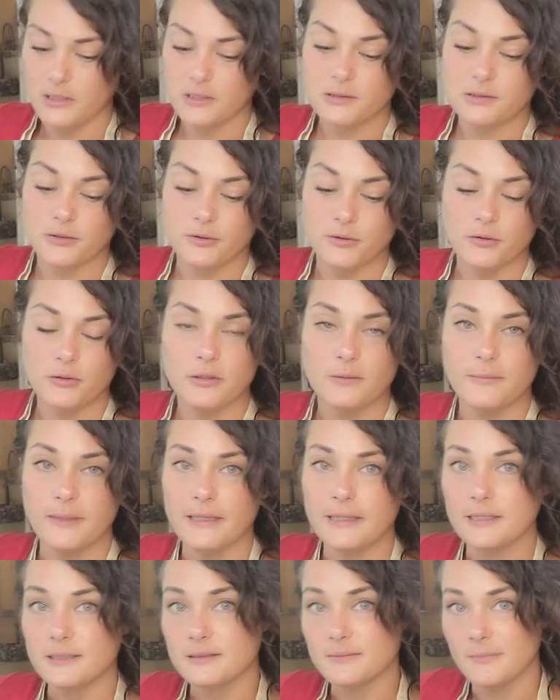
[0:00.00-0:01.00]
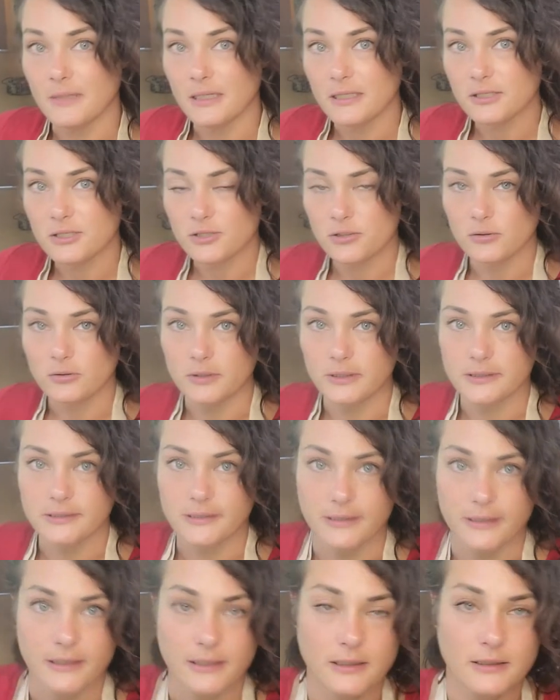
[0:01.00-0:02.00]
So you can make as much or as
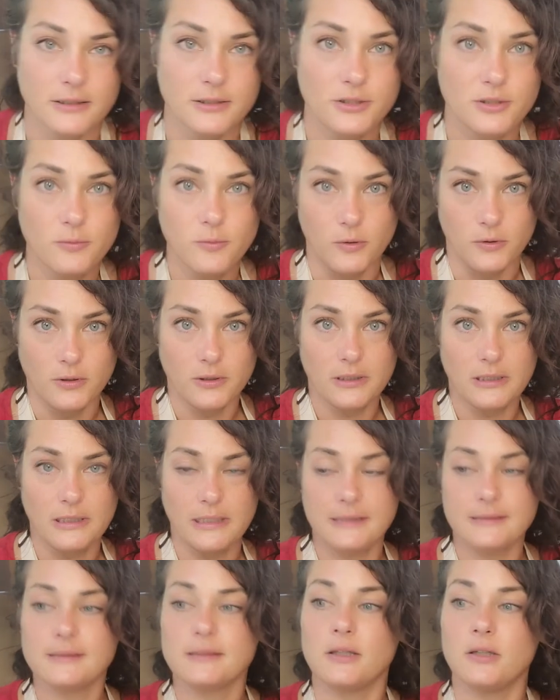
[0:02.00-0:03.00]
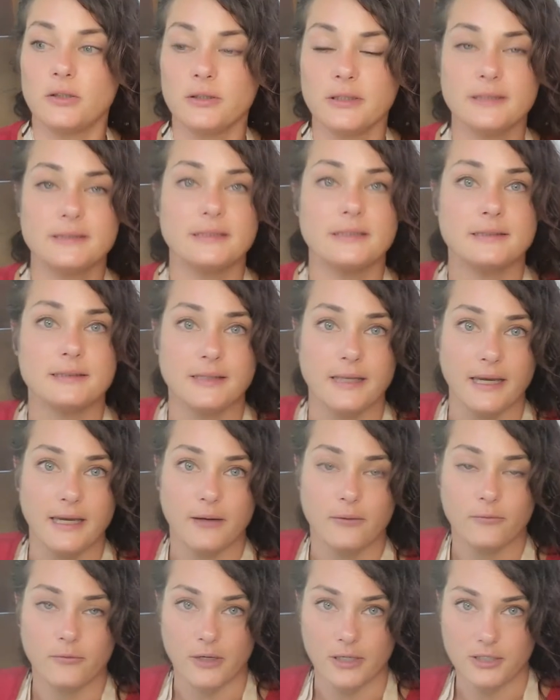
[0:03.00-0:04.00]
little as you want as long as it's that
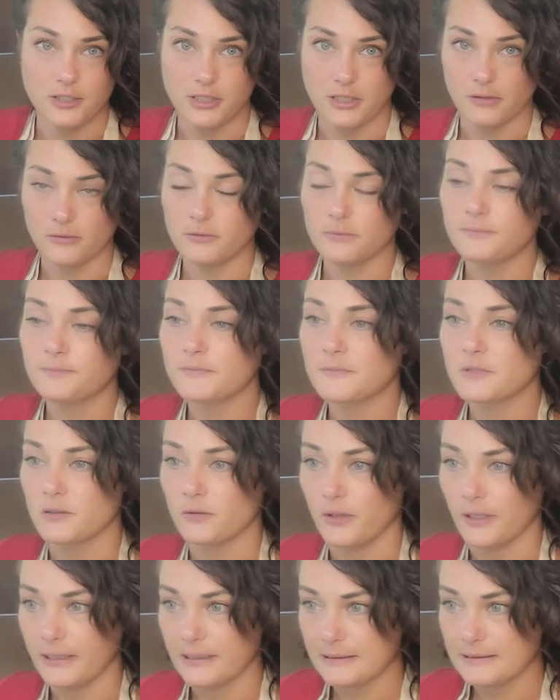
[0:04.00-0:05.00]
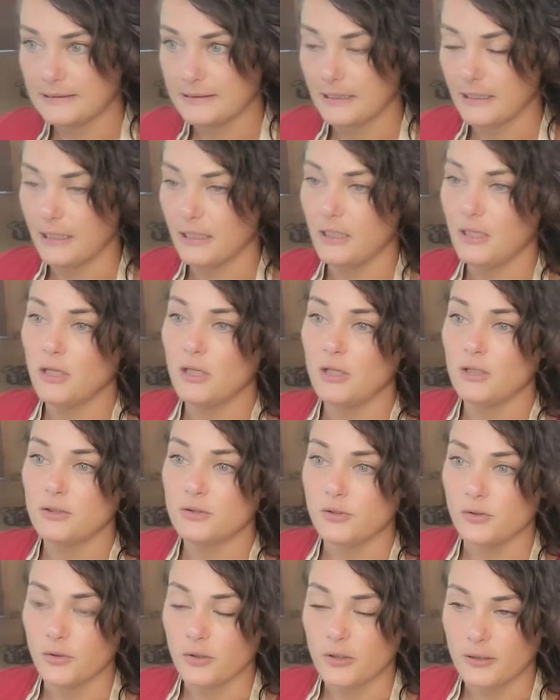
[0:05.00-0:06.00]
ratio. So like I said,
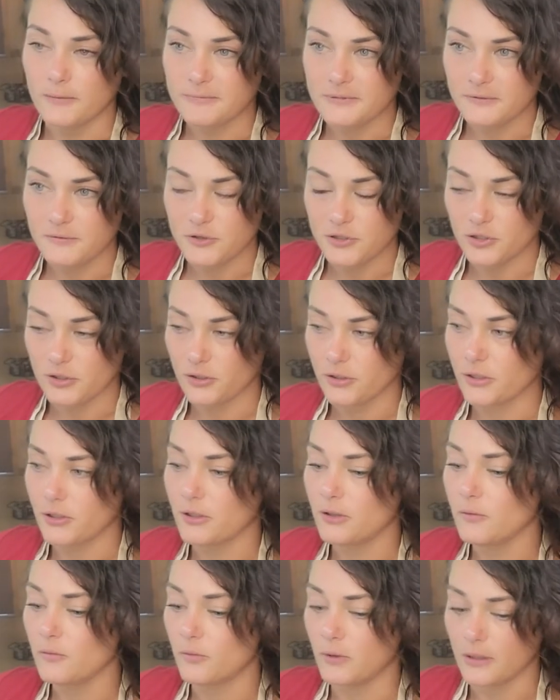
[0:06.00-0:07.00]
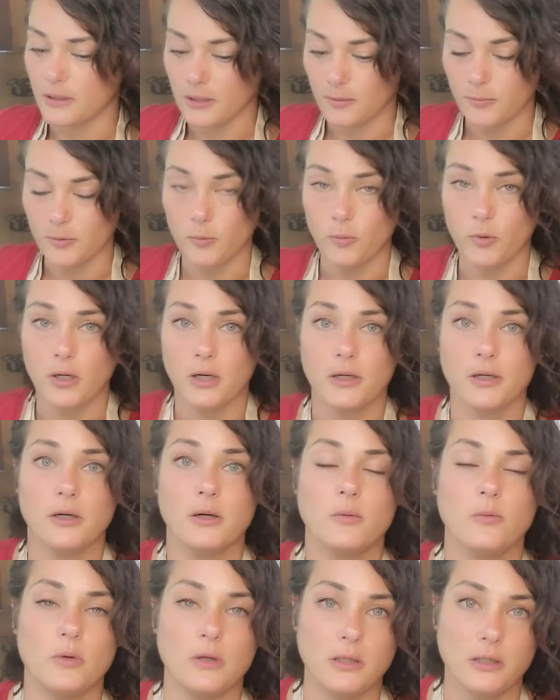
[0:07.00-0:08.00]
2 cups of sugar, 1 cup of
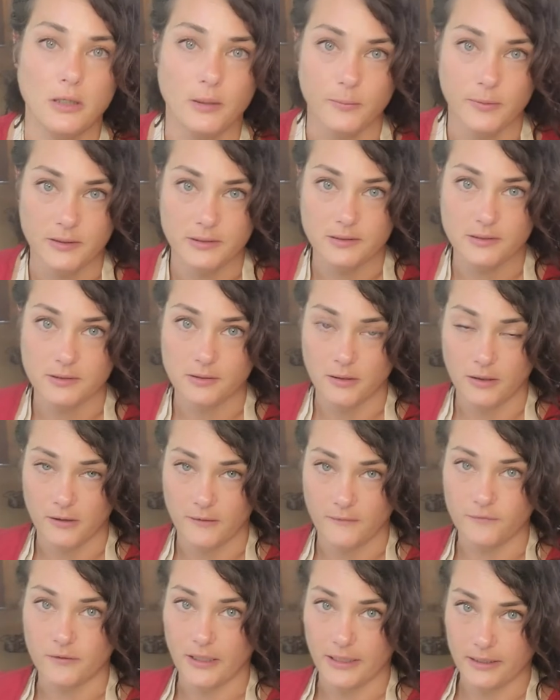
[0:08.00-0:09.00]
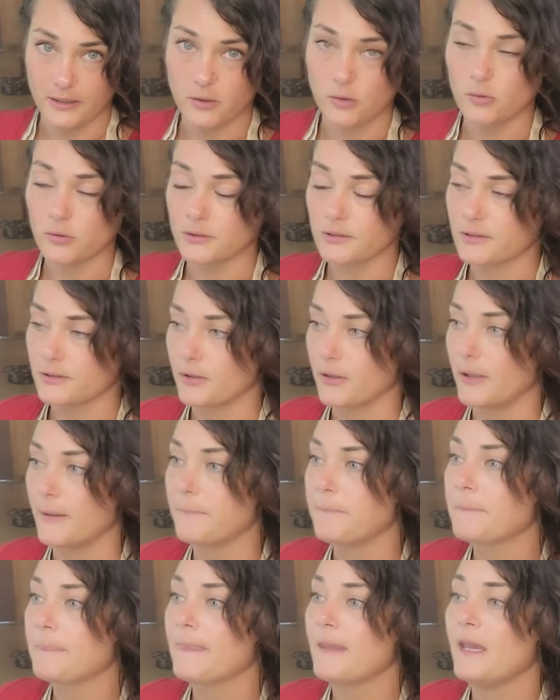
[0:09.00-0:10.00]
water, 1 cup of light corn syrup.
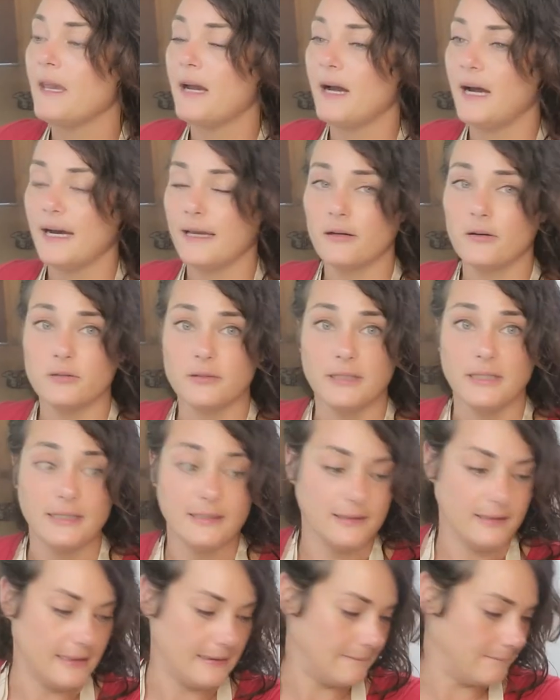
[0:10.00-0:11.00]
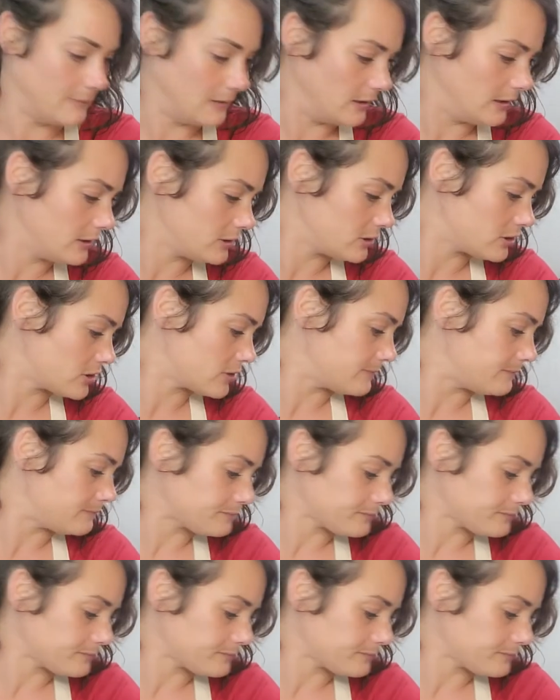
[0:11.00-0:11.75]
I don't need that much.